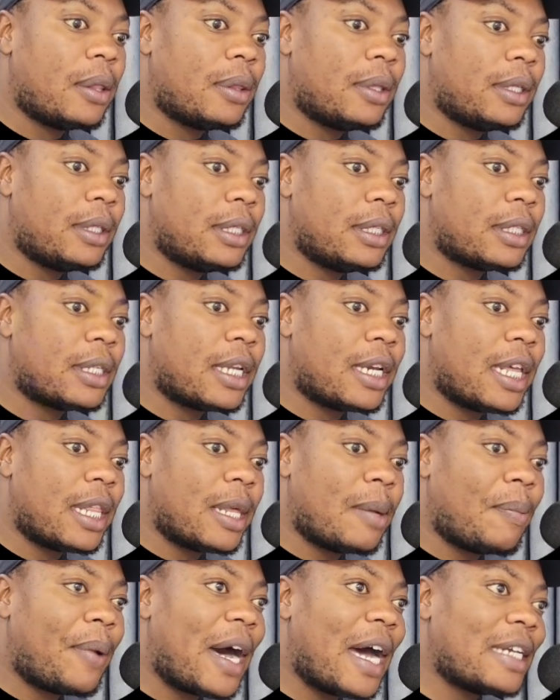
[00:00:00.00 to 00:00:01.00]
This is
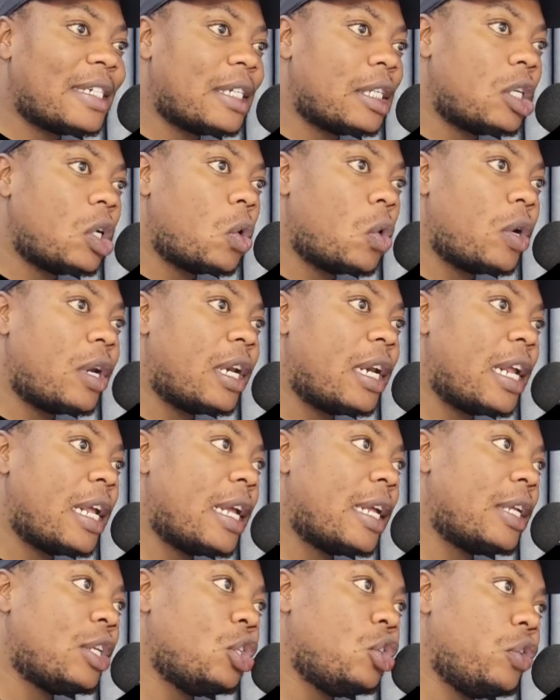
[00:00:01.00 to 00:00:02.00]
another pattern on
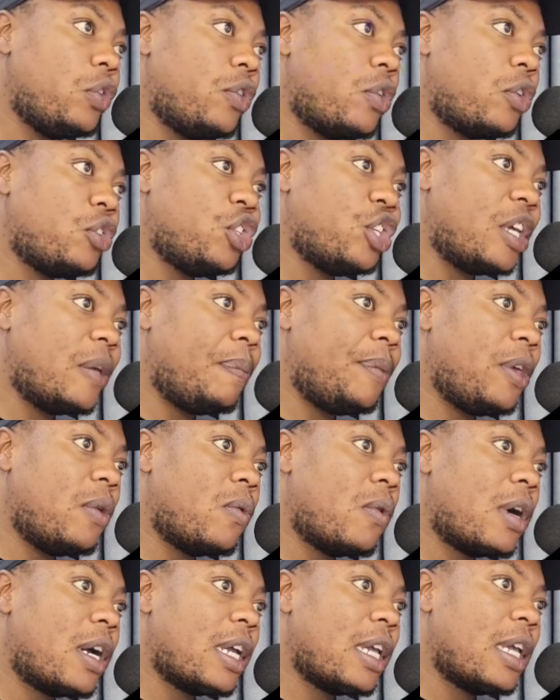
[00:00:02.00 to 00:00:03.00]
Euro
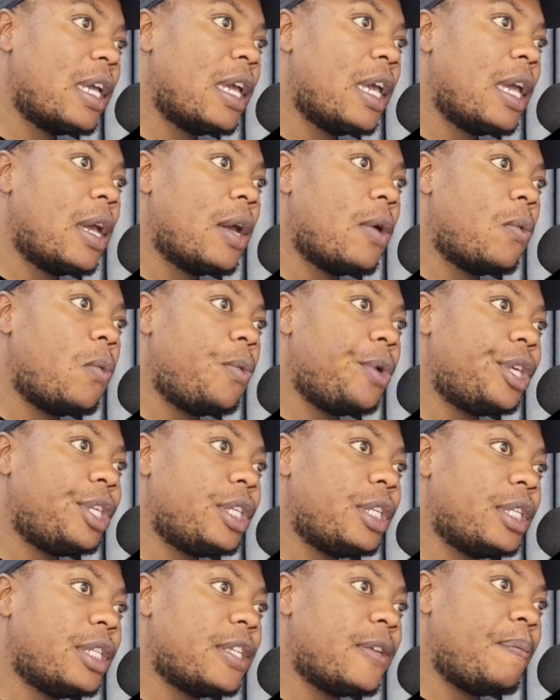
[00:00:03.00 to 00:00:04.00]
JPY,
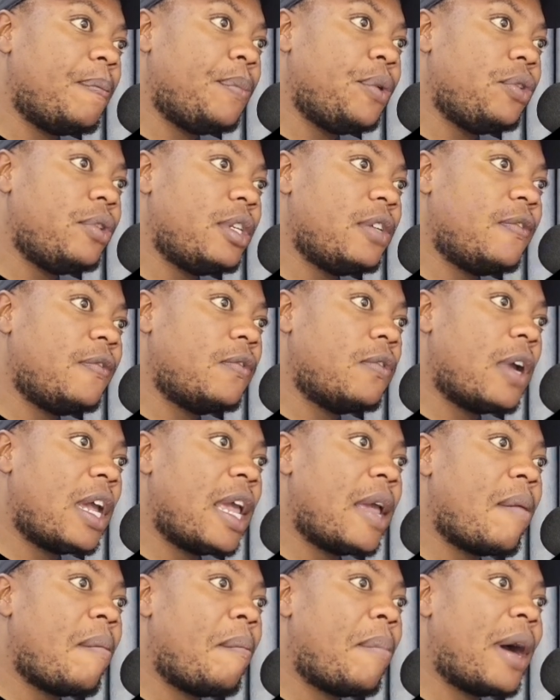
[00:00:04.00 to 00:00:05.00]
which is a beautiful
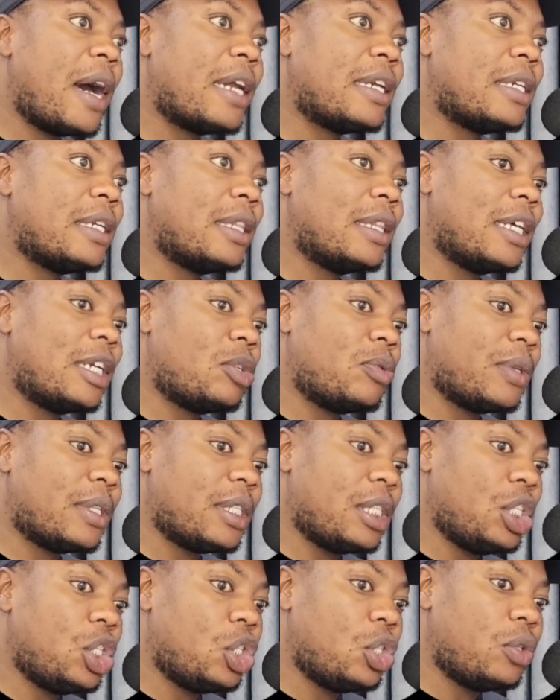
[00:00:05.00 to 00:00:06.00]
M pattern that
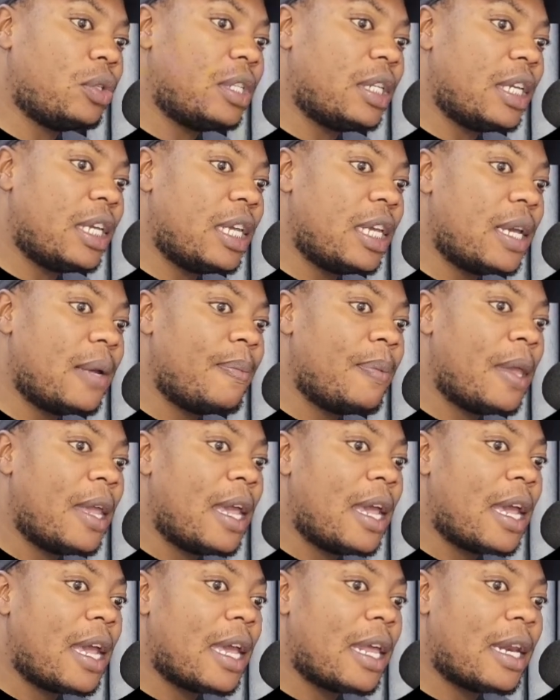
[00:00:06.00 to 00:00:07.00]
was issued here,
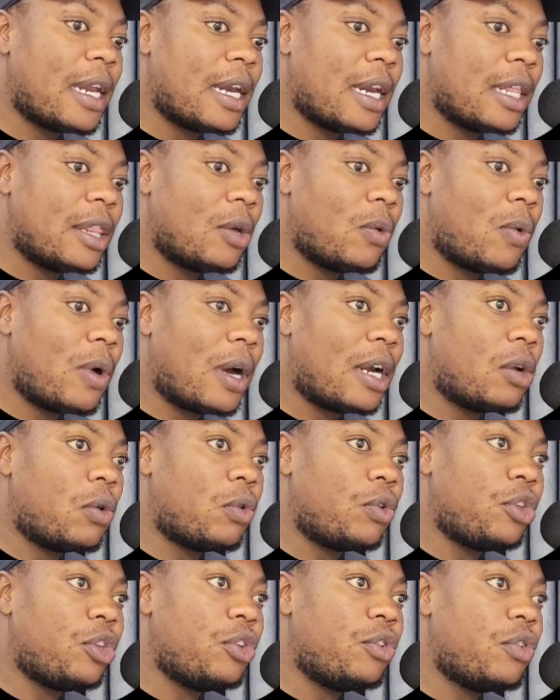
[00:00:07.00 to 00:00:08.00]
and another one
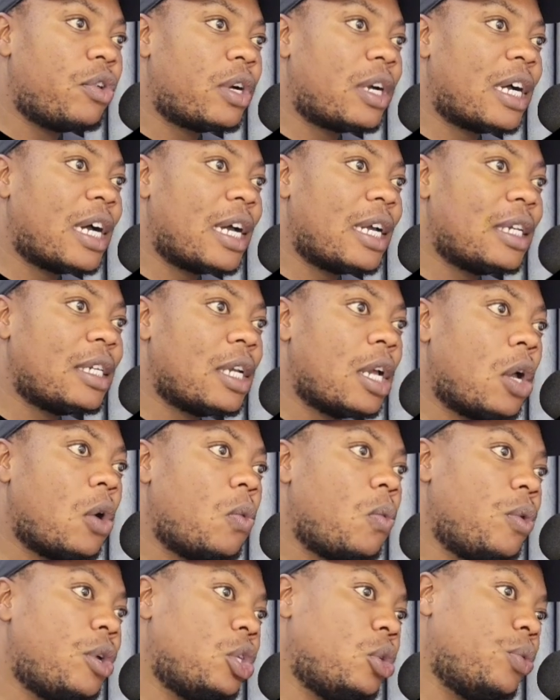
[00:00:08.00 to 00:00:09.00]
on Euro CAD,
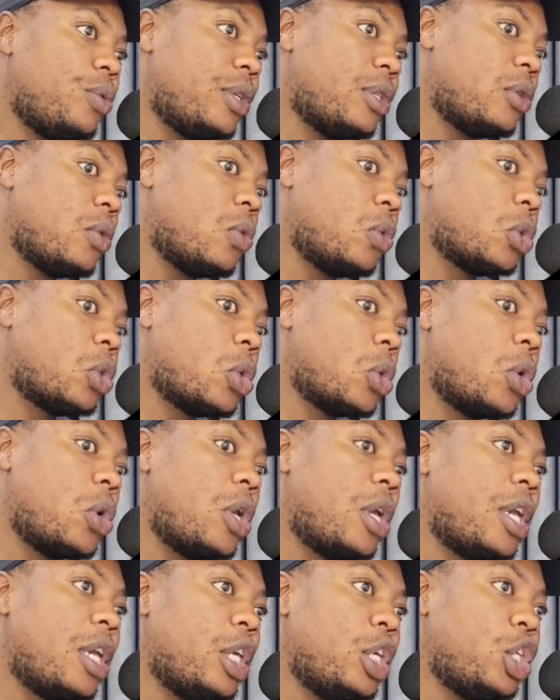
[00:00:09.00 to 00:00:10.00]
which was also
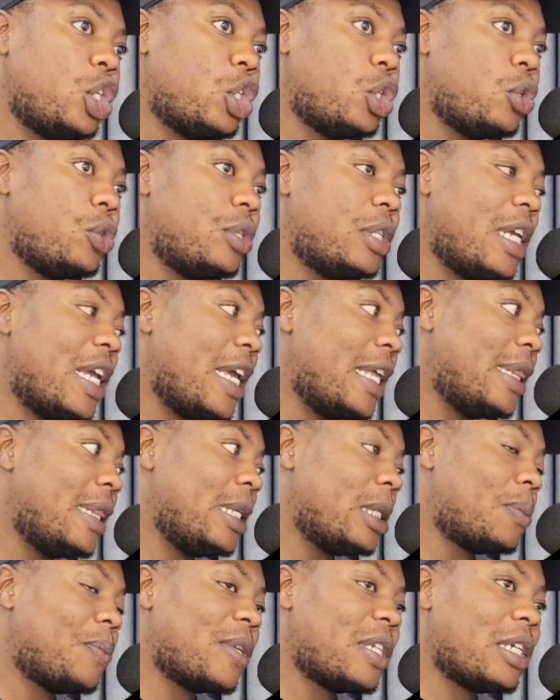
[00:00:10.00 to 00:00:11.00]
issued at
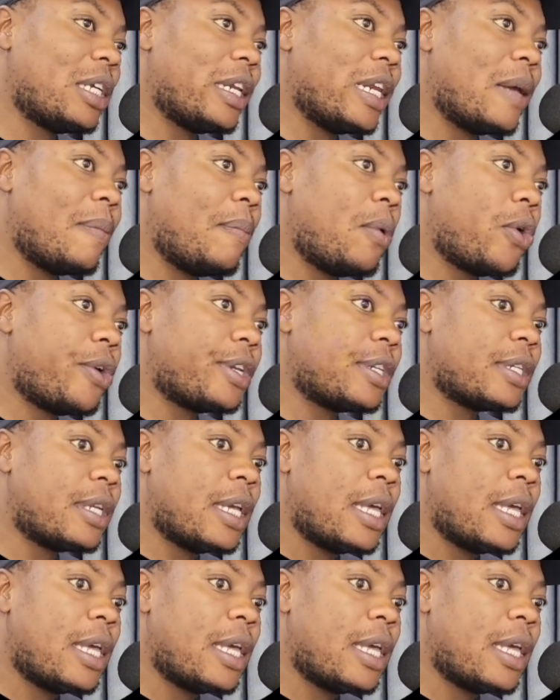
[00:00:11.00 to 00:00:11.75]
this particular point.